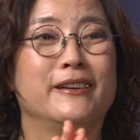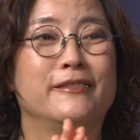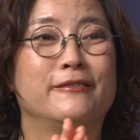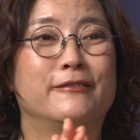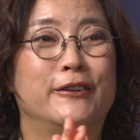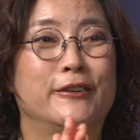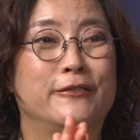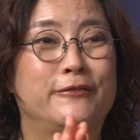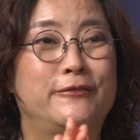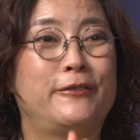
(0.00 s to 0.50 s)

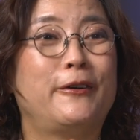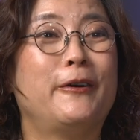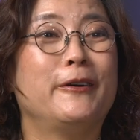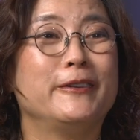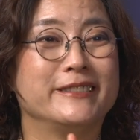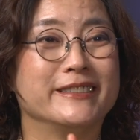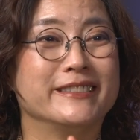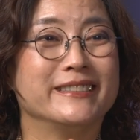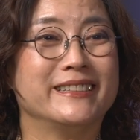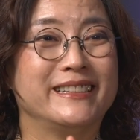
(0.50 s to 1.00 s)
were
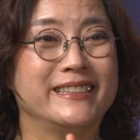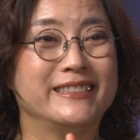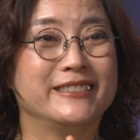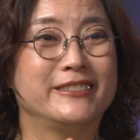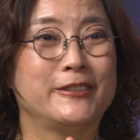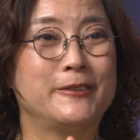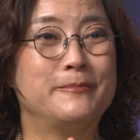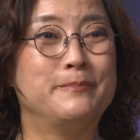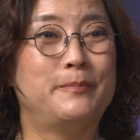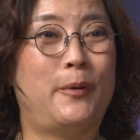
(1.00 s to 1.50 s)
frozen in
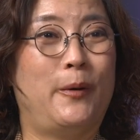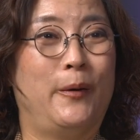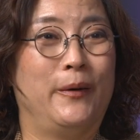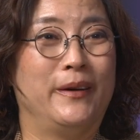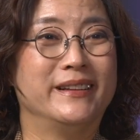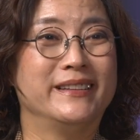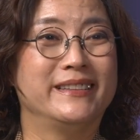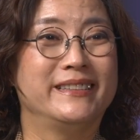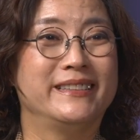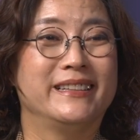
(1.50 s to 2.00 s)
some
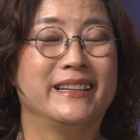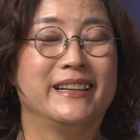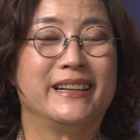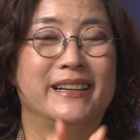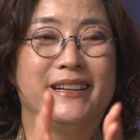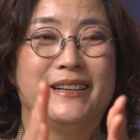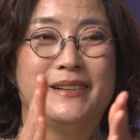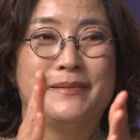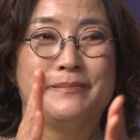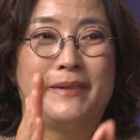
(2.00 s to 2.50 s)
points,
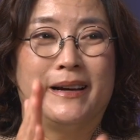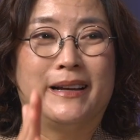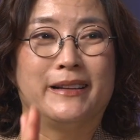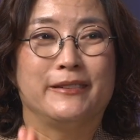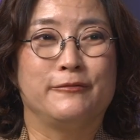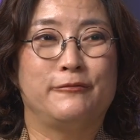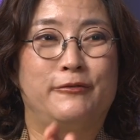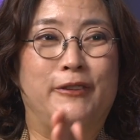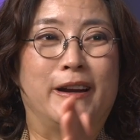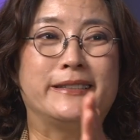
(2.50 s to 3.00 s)
but
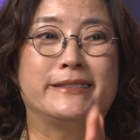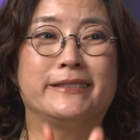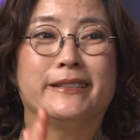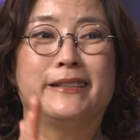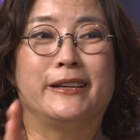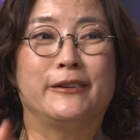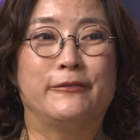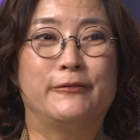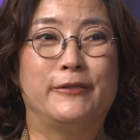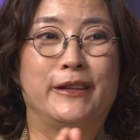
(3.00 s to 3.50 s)

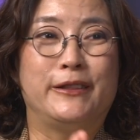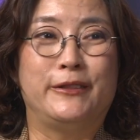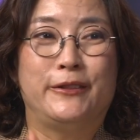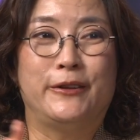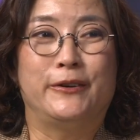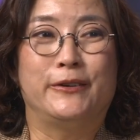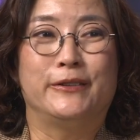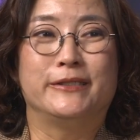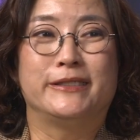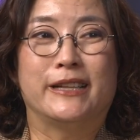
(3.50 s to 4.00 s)
wrestling with
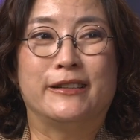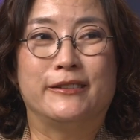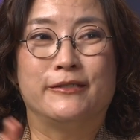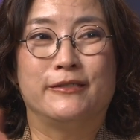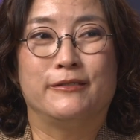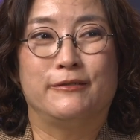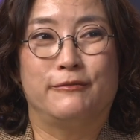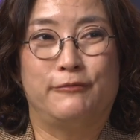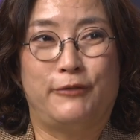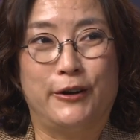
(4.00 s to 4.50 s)
those
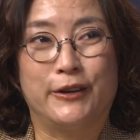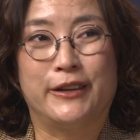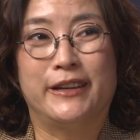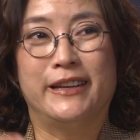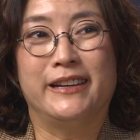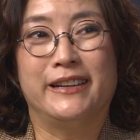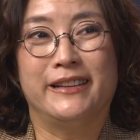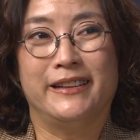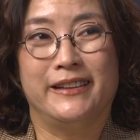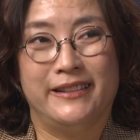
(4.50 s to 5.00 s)
and
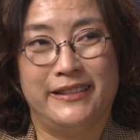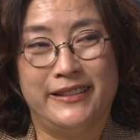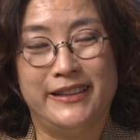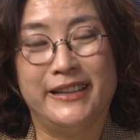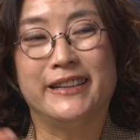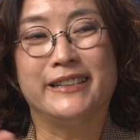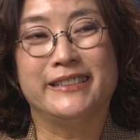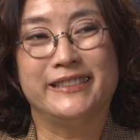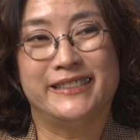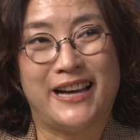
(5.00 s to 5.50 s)
working
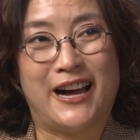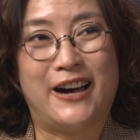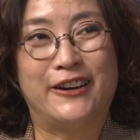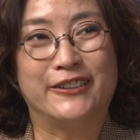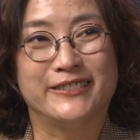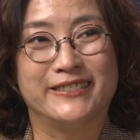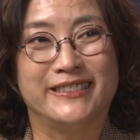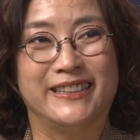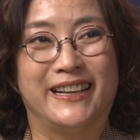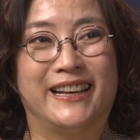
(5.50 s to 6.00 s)
things
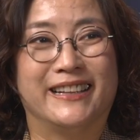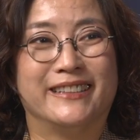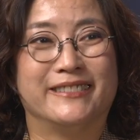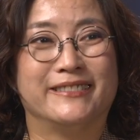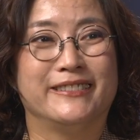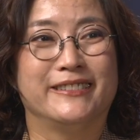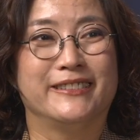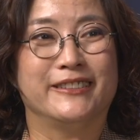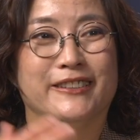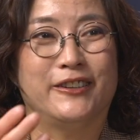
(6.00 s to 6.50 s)
out
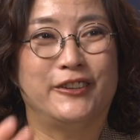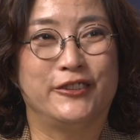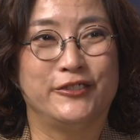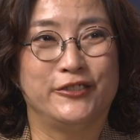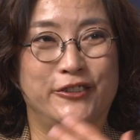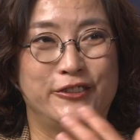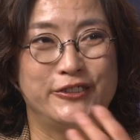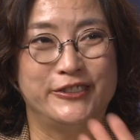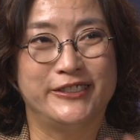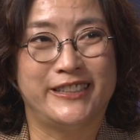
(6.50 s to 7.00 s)
and
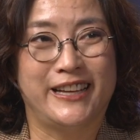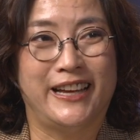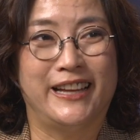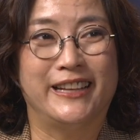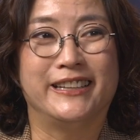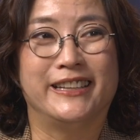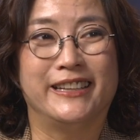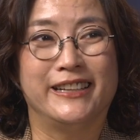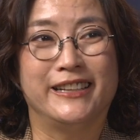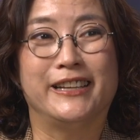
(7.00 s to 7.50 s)

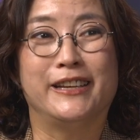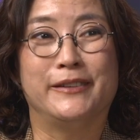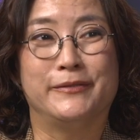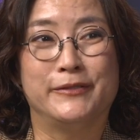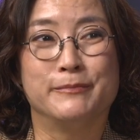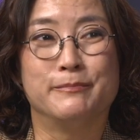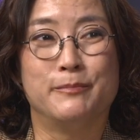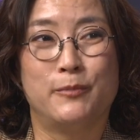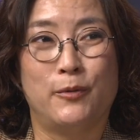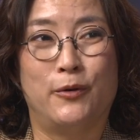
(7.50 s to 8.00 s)
understanding
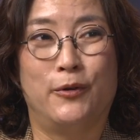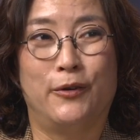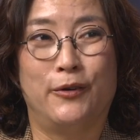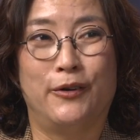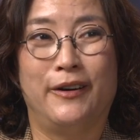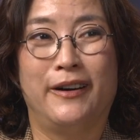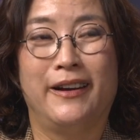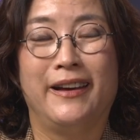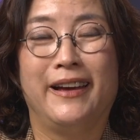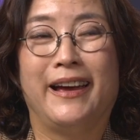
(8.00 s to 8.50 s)
even
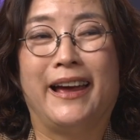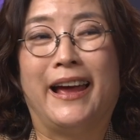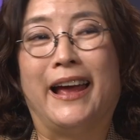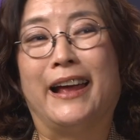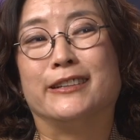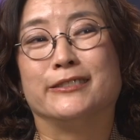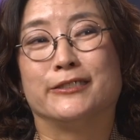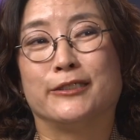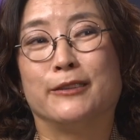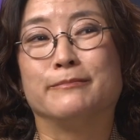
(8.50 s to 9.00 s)
more,
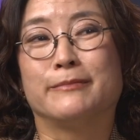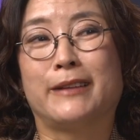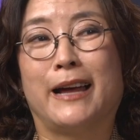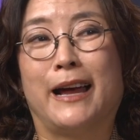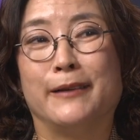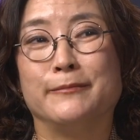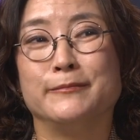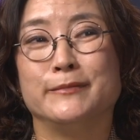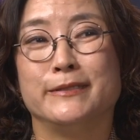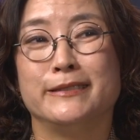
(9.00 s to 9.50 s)
and
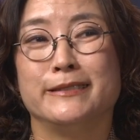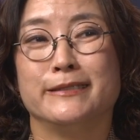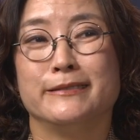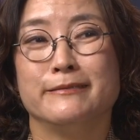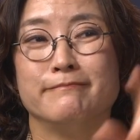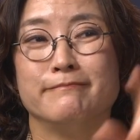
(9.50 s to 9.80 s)
sometimes